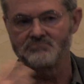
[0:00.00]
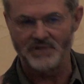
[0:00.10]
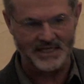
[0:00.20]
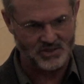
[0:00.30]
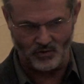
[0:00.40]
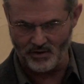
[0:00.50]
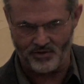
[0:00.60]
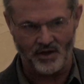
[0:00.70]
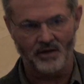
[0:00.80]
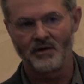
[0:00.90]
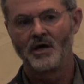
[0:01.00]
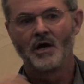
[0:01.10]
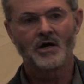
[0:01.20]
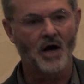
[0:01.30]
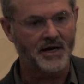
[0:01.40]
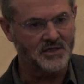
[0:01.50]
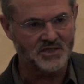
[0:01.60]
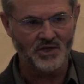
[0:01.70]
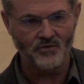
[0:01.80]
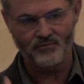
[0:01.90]
that sort of thing,
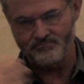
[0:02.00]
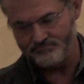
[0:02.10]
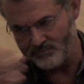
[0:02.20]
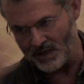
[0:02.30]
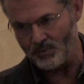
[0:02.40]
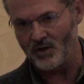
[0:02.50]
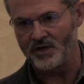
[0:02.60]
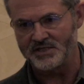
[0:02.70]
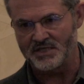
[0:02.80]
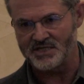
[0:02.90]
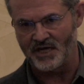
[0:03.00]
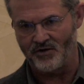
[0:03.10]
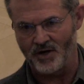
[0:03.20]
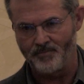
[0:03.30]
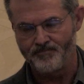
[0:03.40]
cognitive abilities, et cetera.